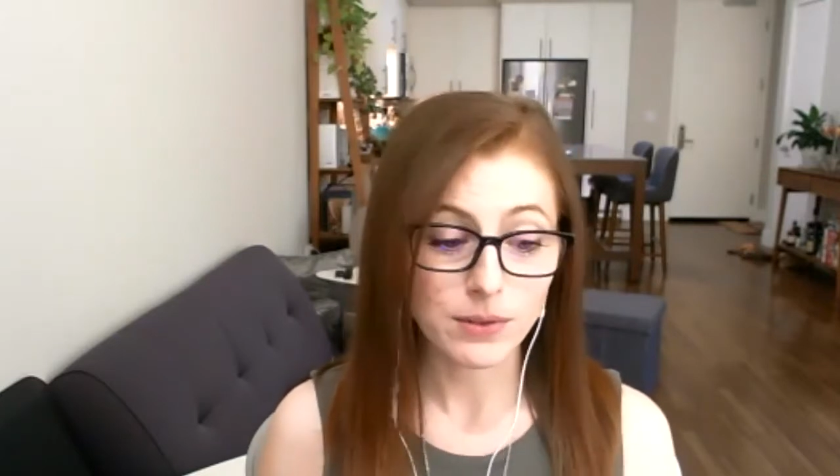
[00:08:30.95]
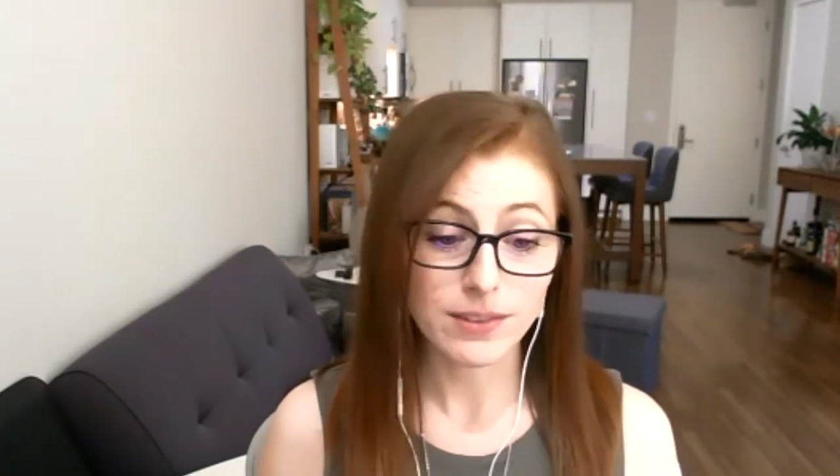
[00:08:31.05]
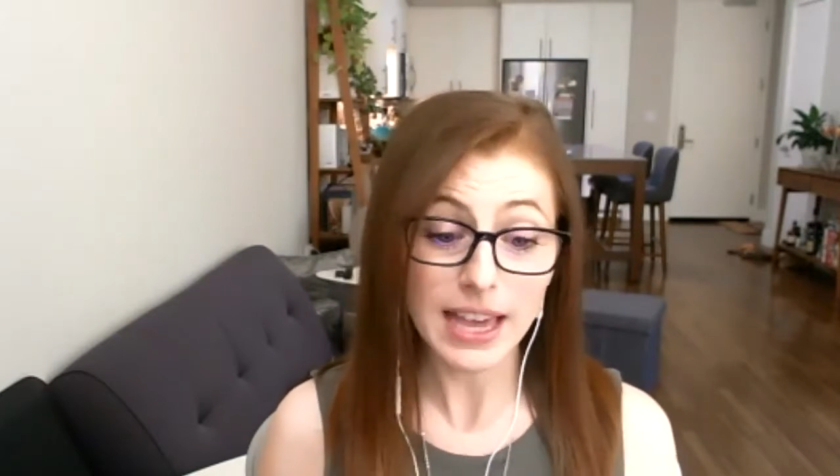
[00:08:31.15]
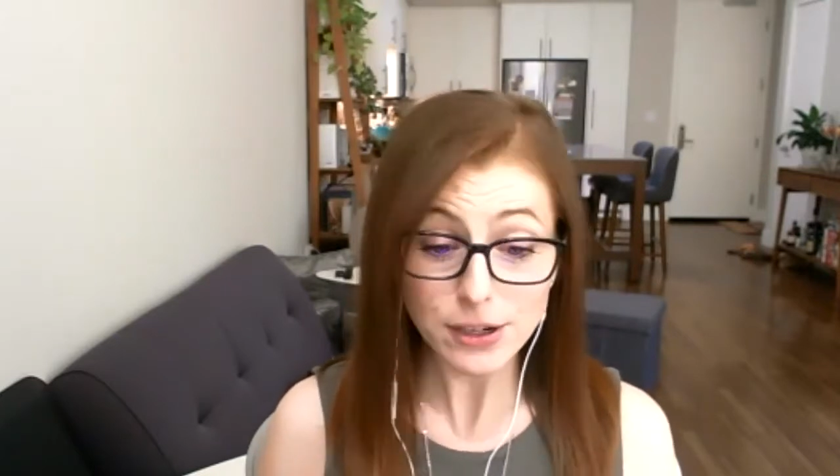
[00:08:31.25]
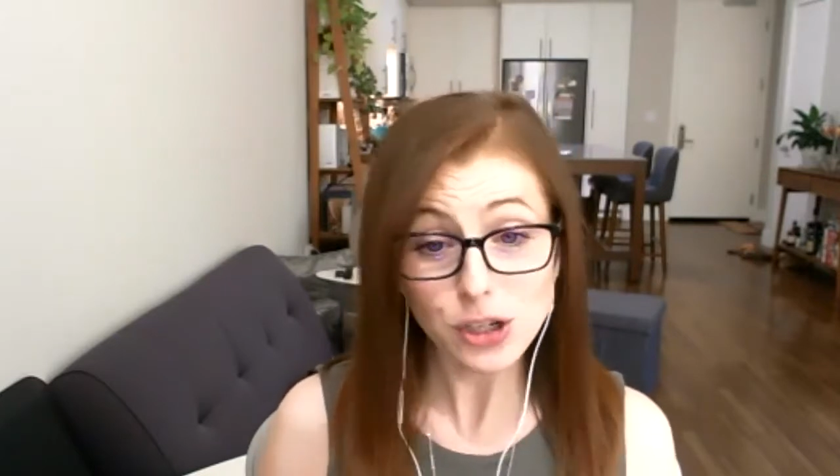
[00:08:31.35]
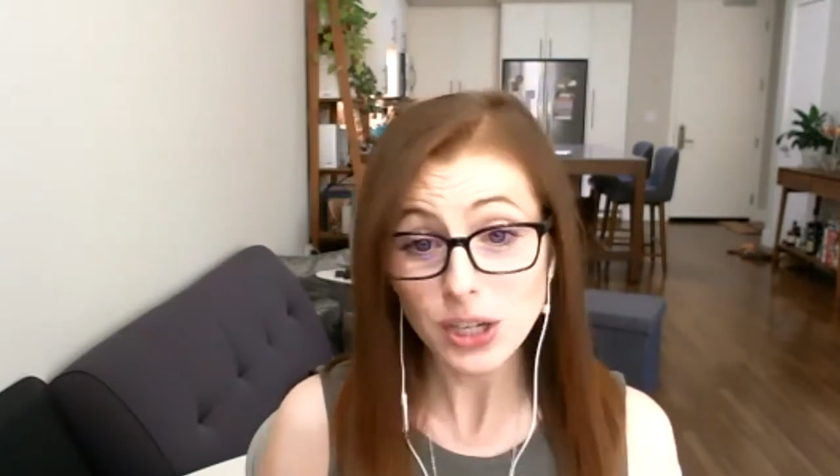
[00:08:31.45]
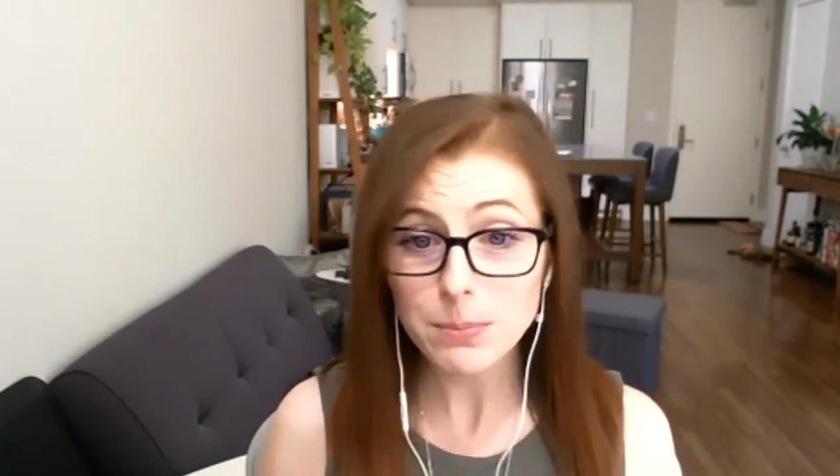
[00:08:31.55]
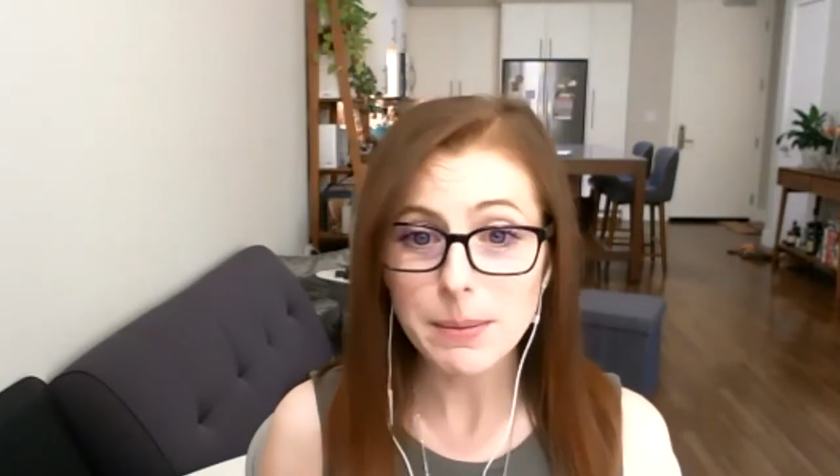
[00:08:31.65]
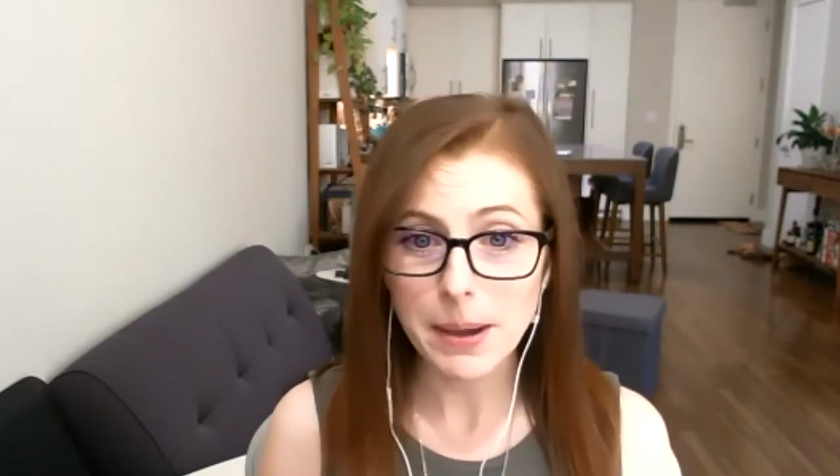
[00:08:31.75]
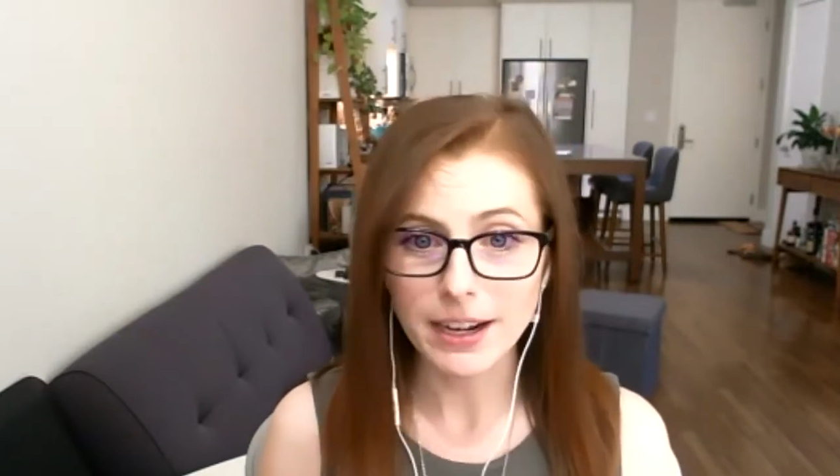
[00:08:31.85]
that should
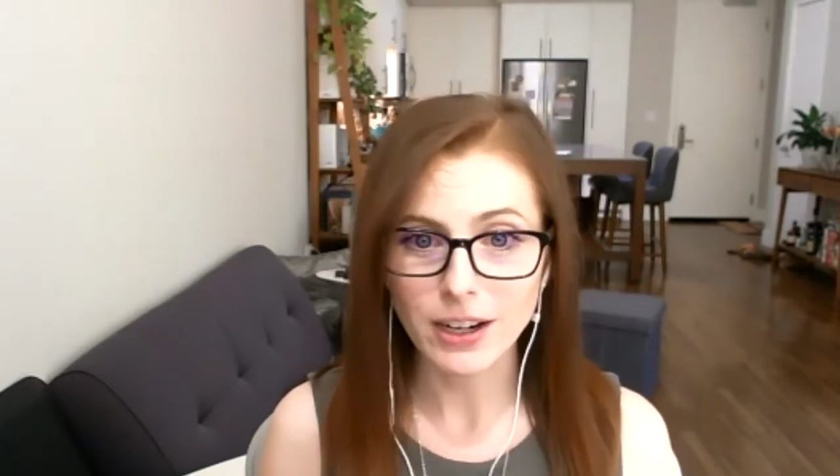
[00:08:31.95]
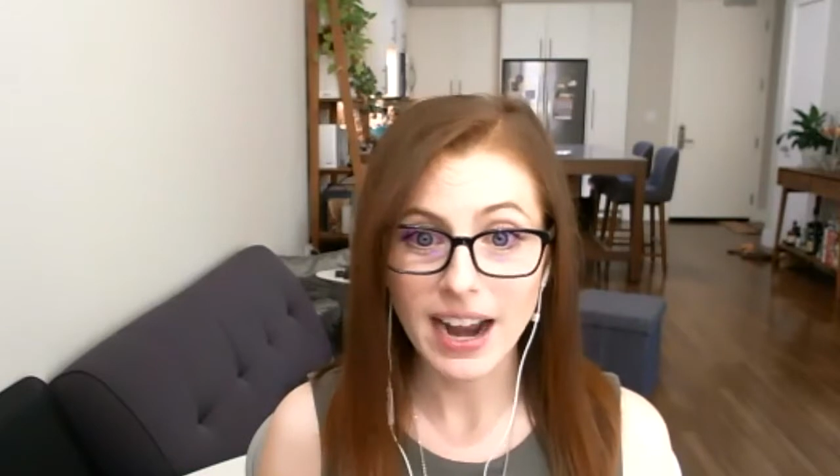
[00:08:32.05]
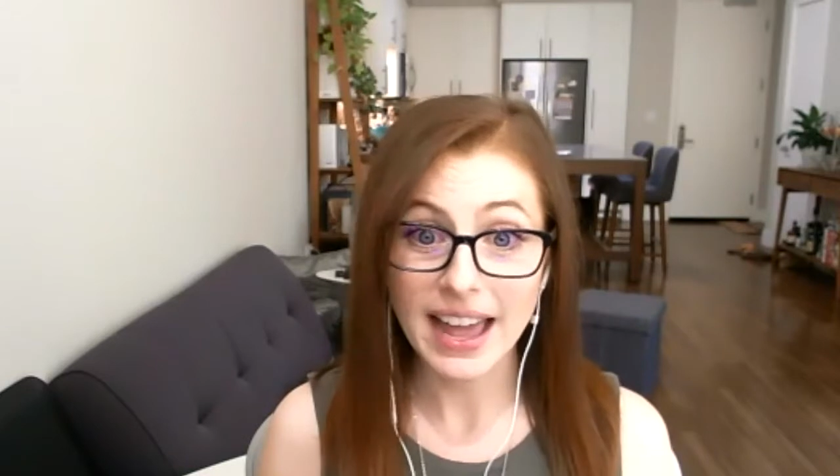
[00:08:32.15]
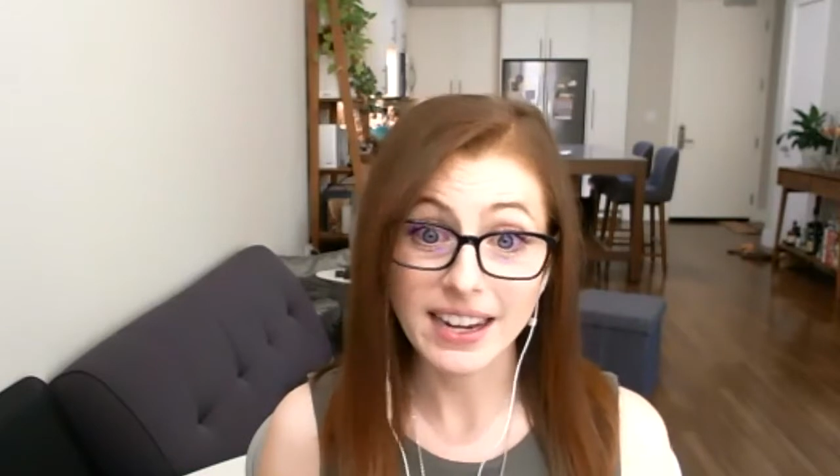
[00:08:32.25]
be better and